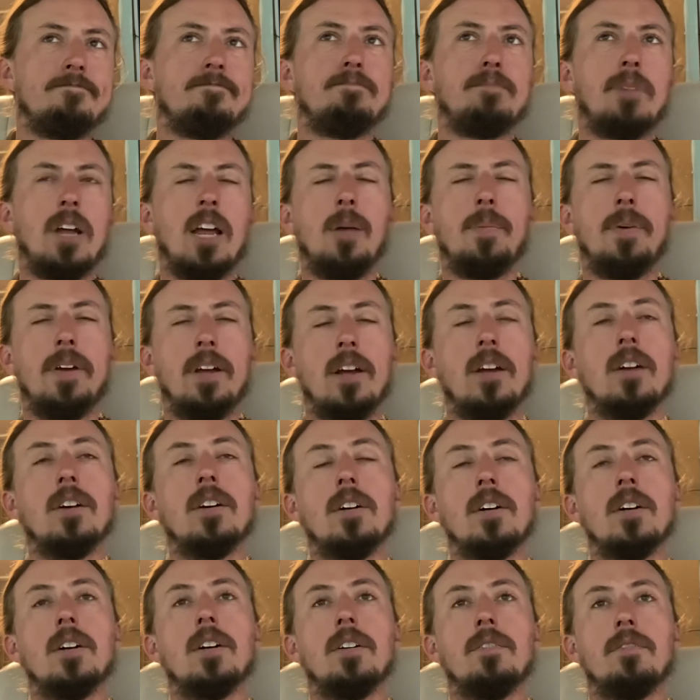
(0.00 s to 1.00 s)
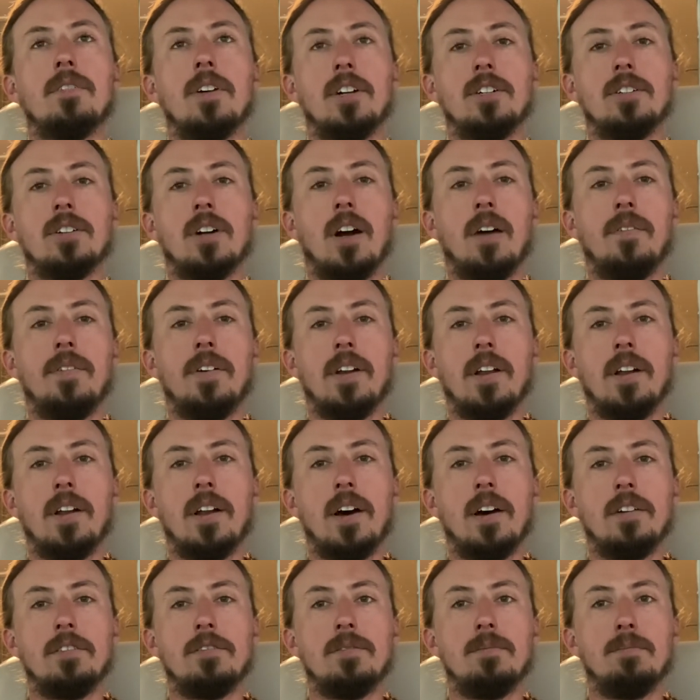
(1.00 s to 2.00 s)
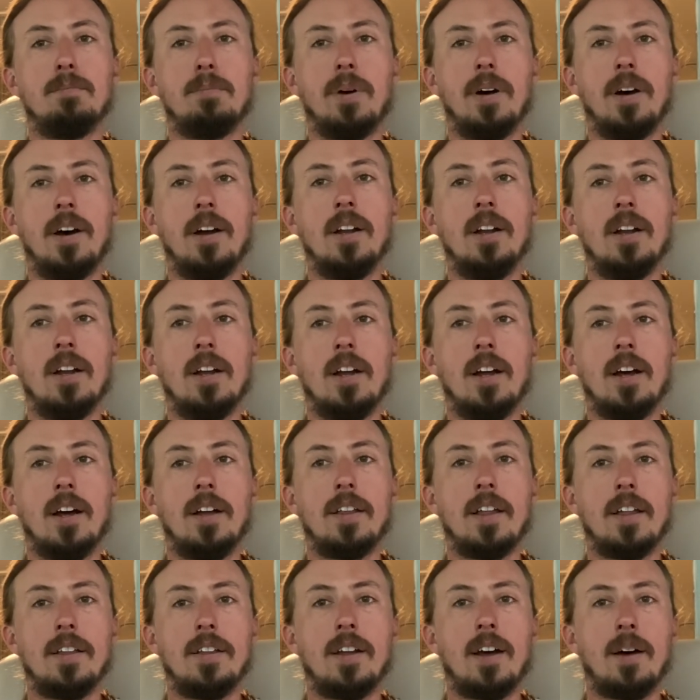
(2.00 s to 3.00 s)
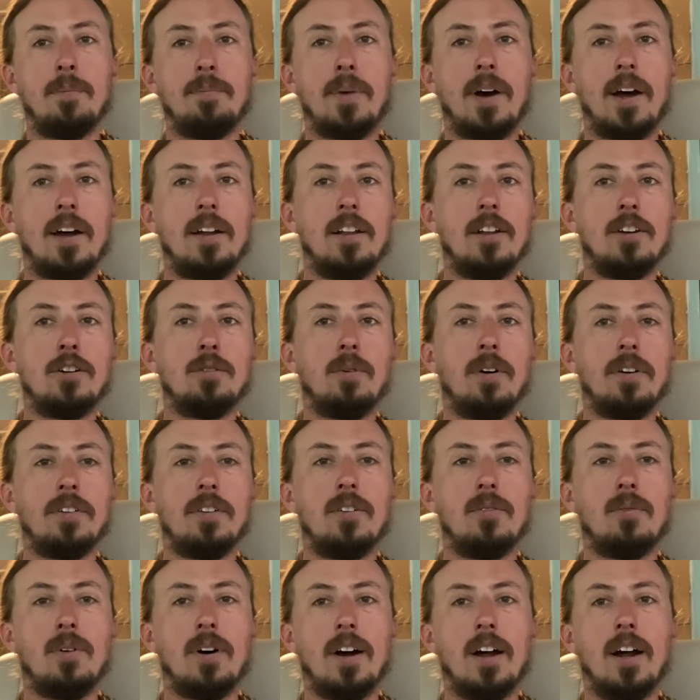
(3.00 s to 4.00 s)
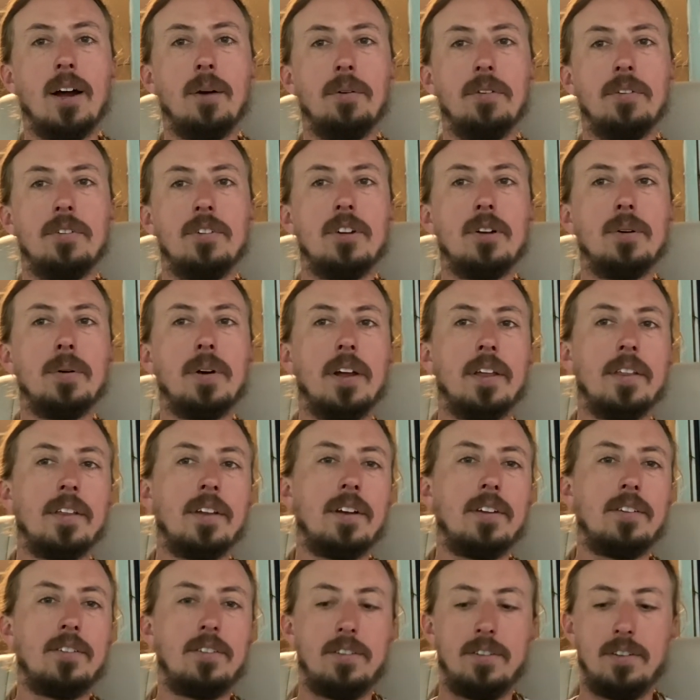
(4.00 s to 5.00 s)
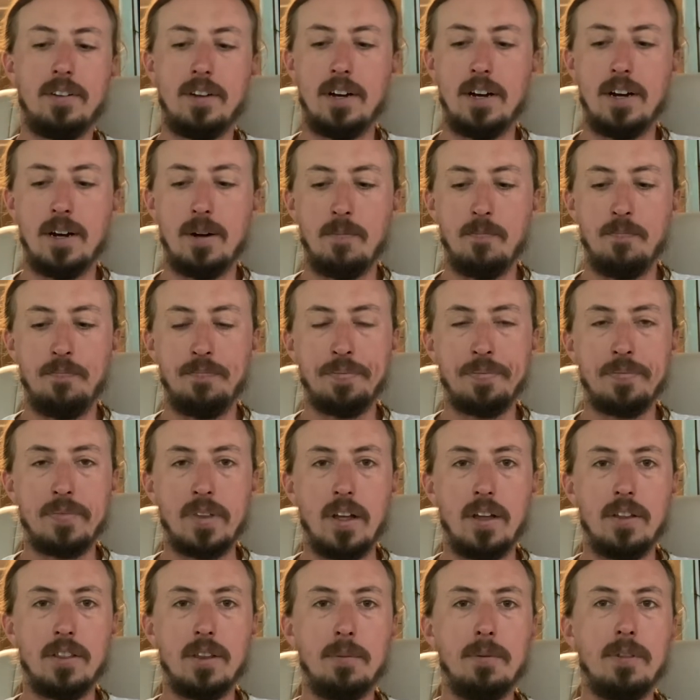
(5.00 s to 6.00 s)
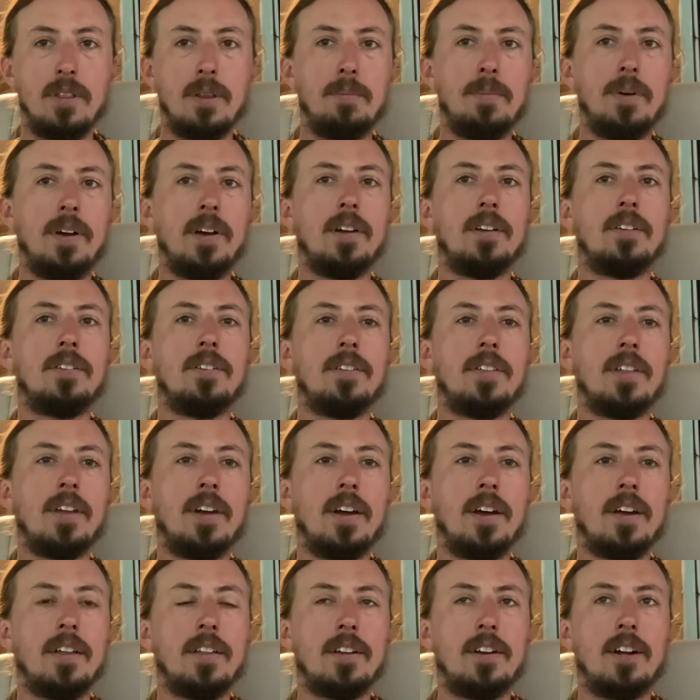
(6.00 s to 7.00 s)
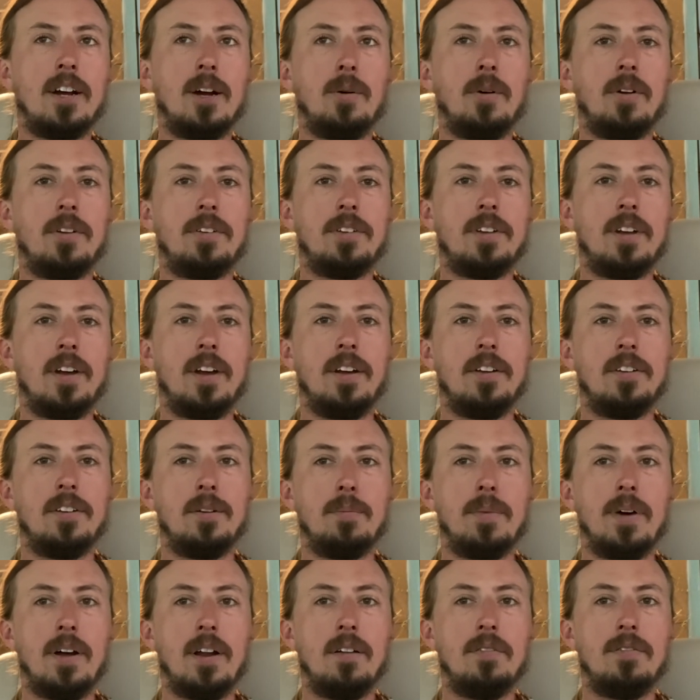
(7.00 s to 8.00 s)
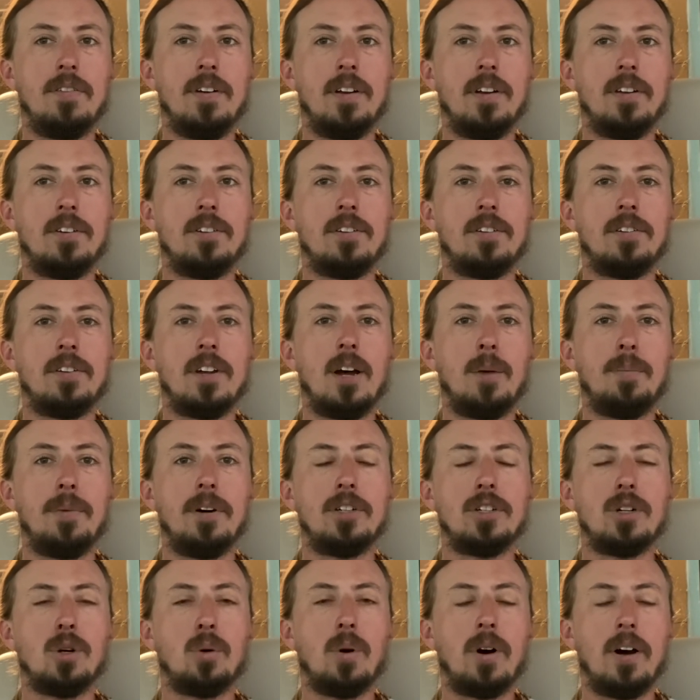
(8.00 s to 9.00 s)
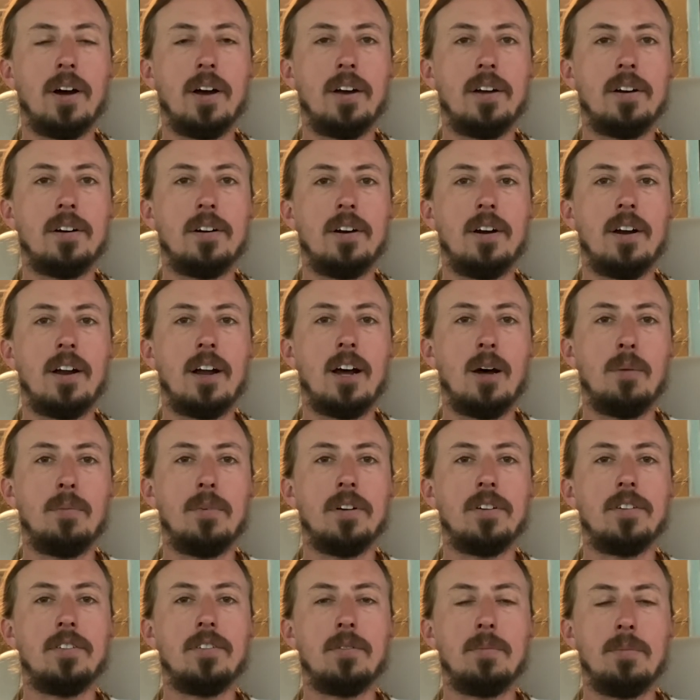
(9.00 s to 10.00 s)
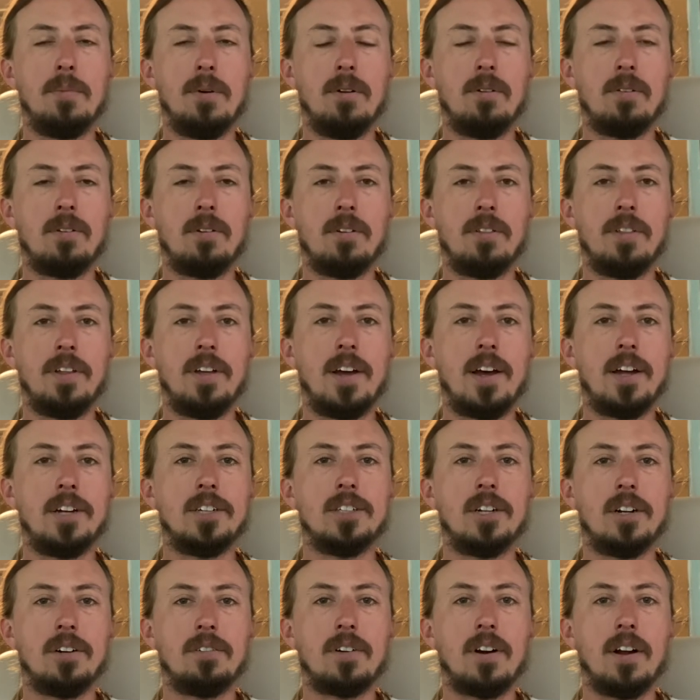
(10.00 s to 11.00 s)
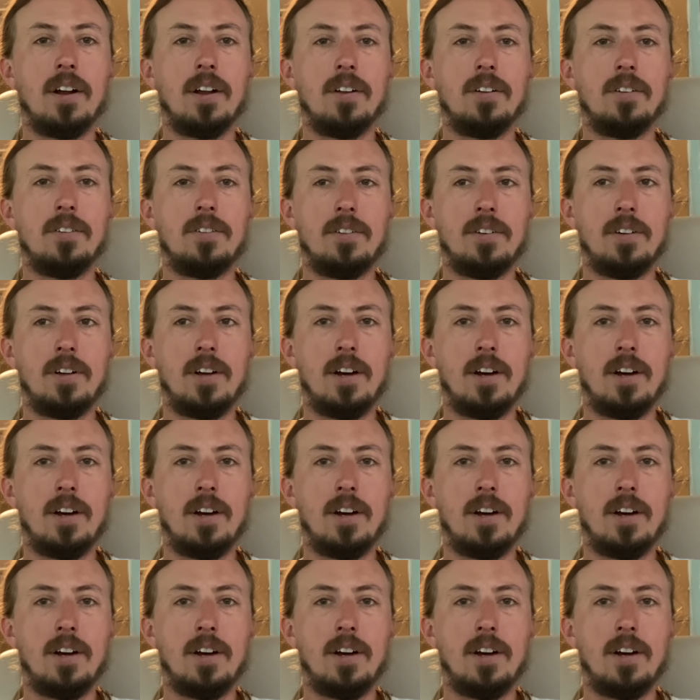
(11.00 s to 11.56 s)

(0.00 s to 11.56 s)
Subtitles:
Maybe, if I drive it enough, but that mileage wasn't why I was doing this. The biggest thing that I would say is a benefit is just how much quieter and how much smoother the engine runs.